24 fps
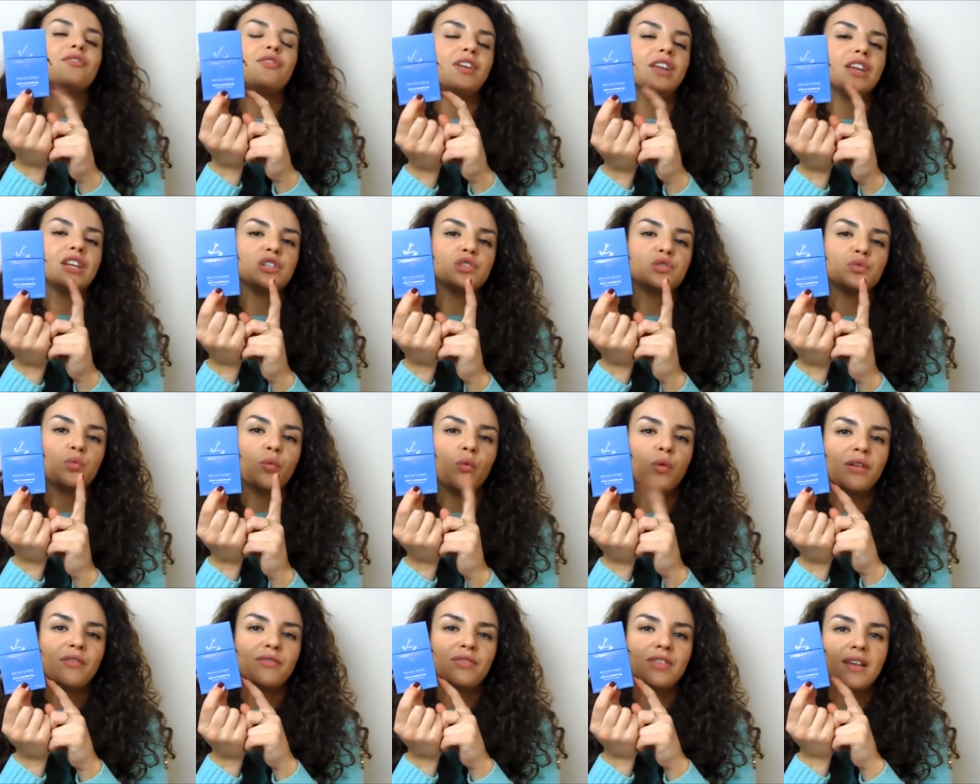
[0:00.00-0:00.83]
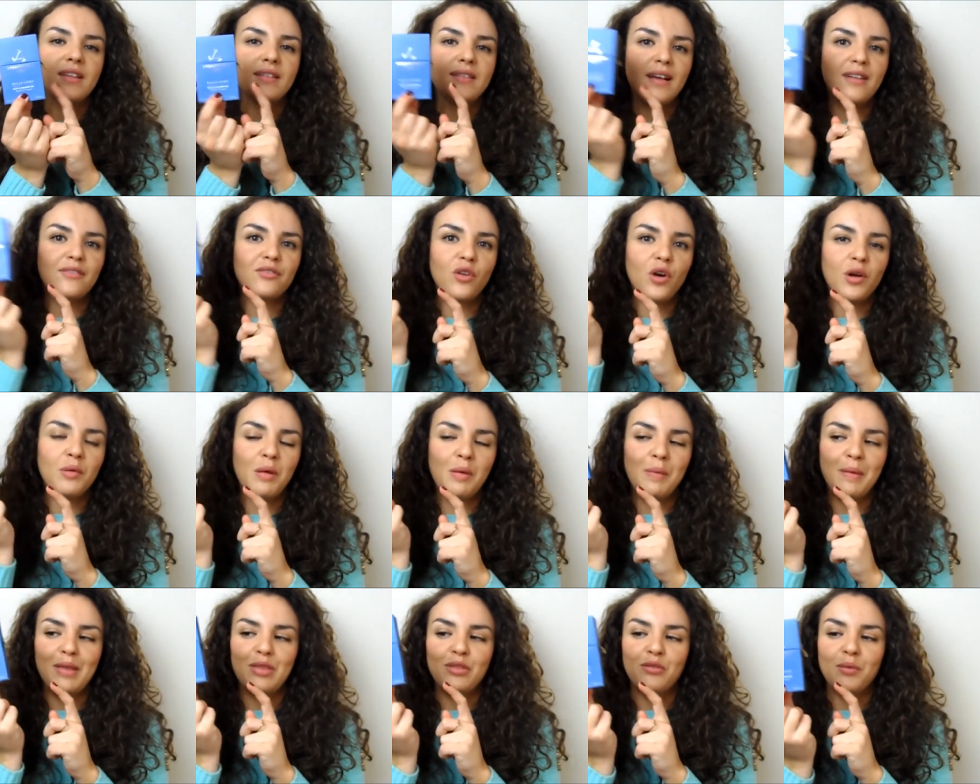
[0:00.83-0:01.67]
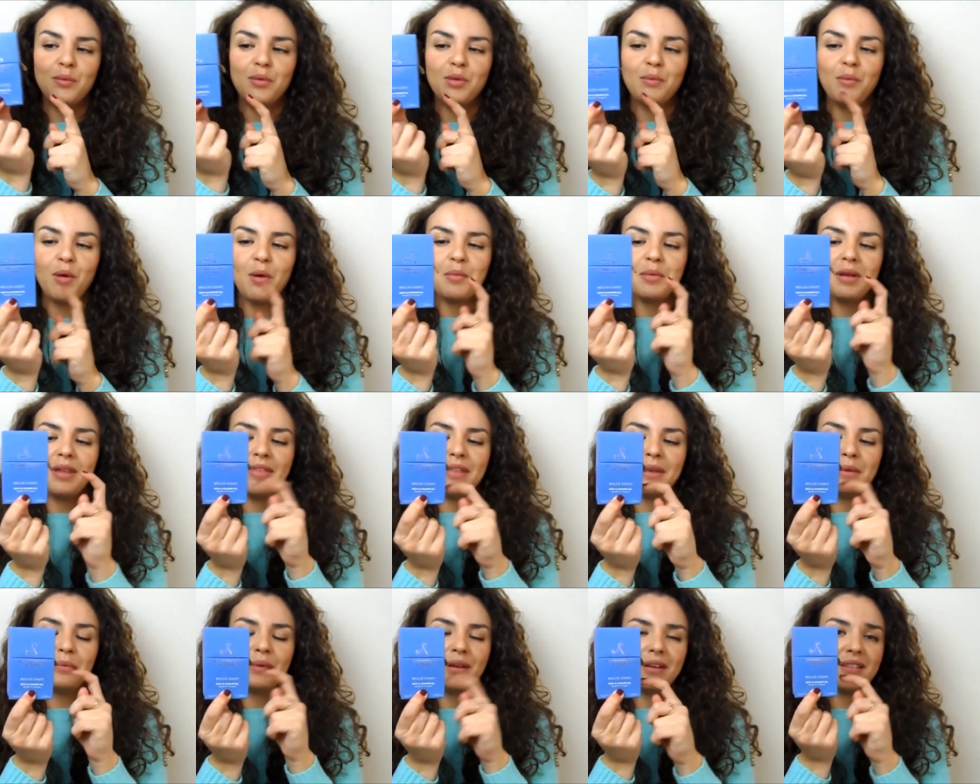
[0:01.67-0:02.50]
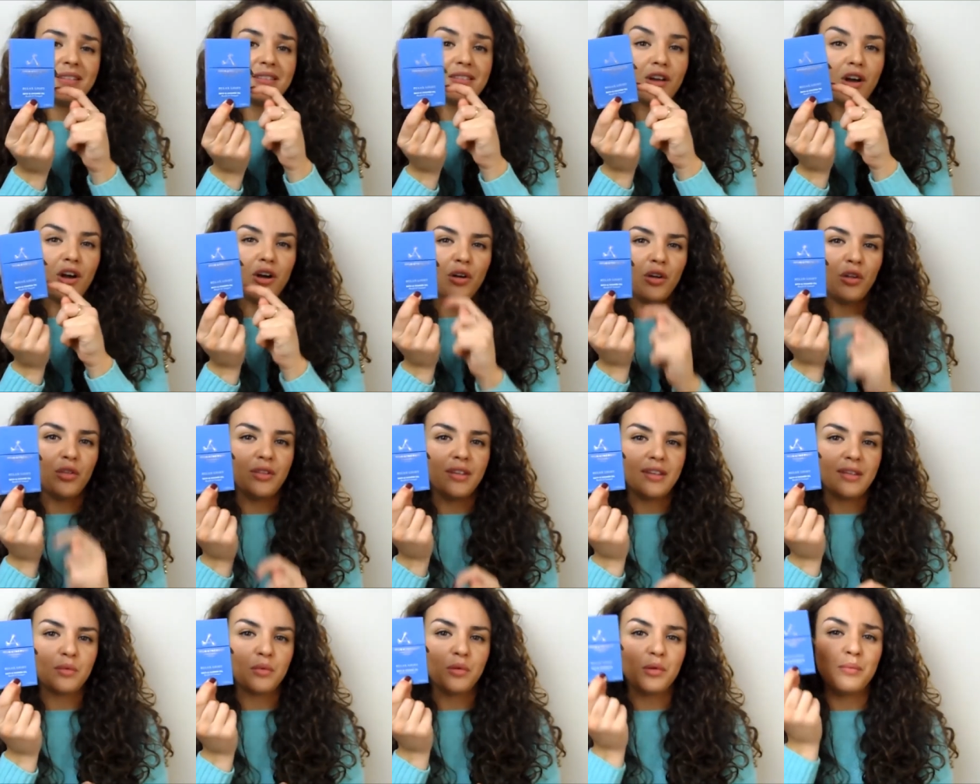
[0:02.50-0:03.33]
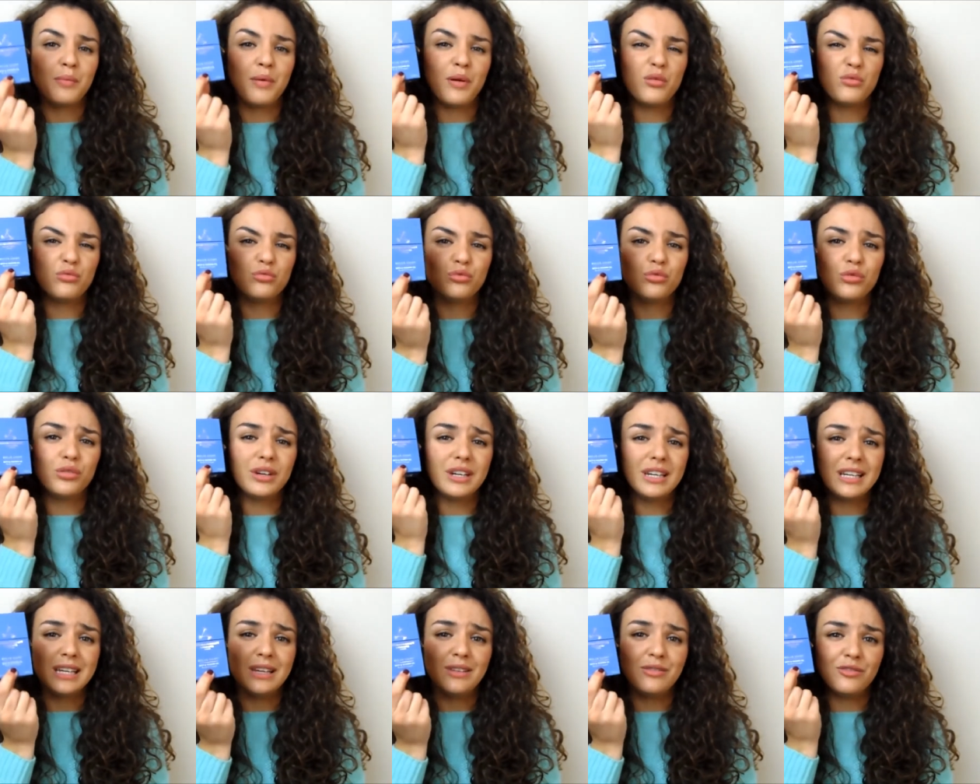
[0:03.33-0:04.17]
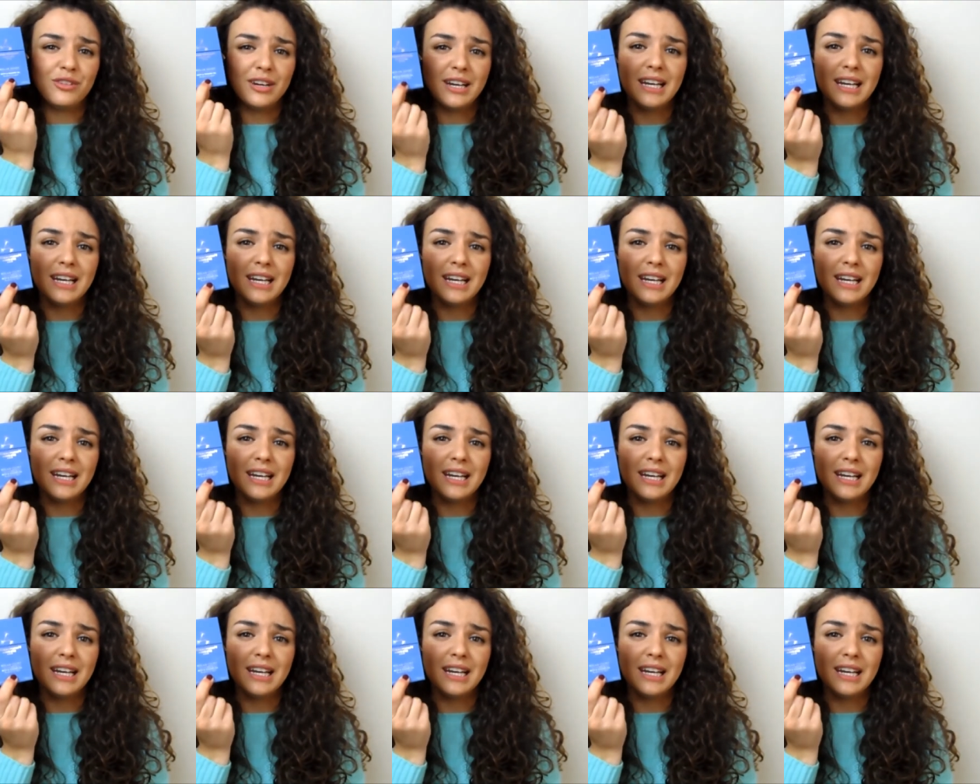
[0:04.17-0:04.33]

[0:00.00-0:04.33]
to finish one of these that I've got in my bathroom at the moment, and then I'm going to start on this one, but really,